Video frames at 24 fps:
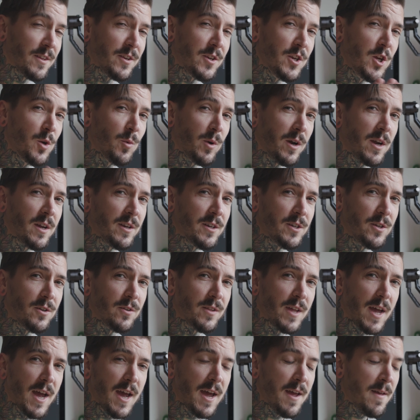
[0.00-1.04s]
the new one can do
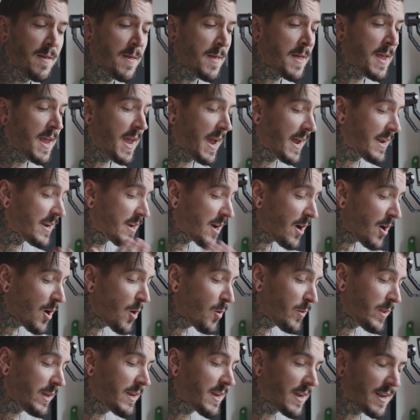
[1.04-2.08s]
that. And not
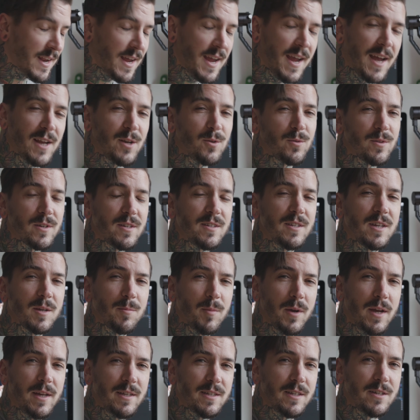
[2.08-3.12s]
only can it handle the
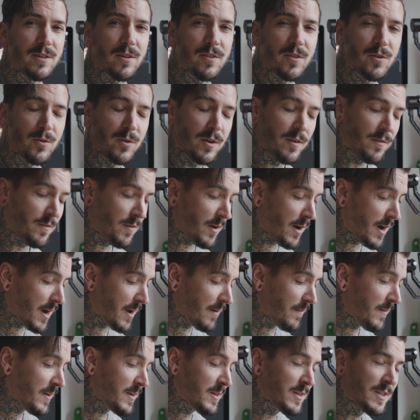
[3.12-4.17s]
Sigma
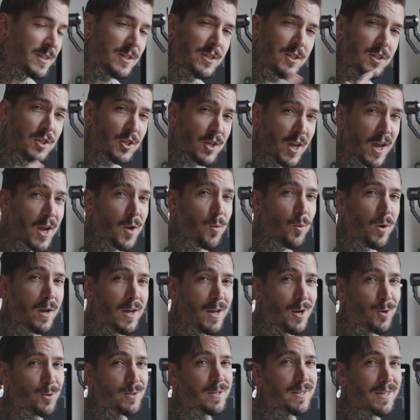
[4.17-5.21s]
18-35, check what
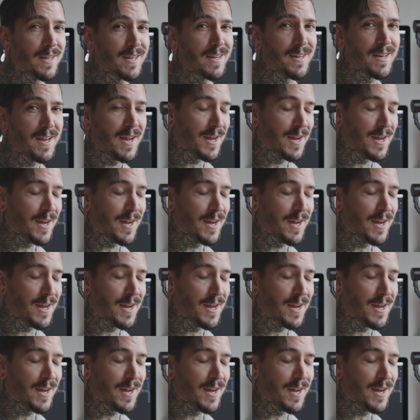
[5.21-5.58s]
else it can